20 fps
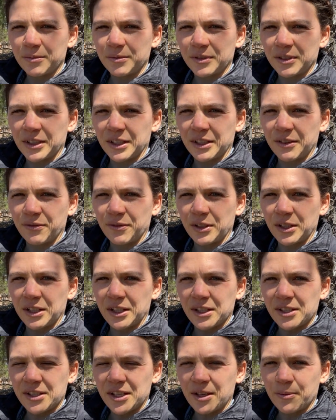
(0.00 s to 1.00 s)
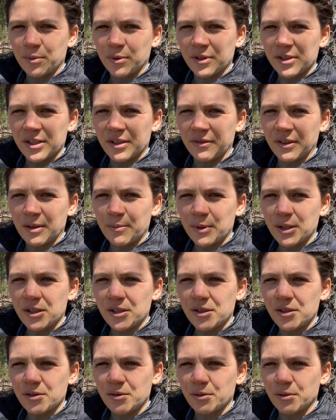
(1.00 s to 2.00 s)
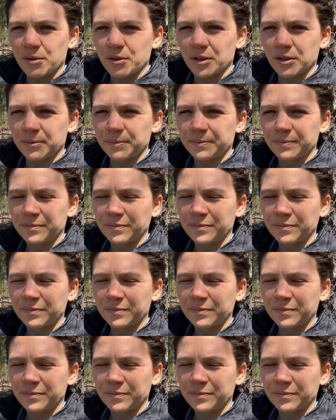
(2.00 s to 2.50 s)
like an example is if I'm in a store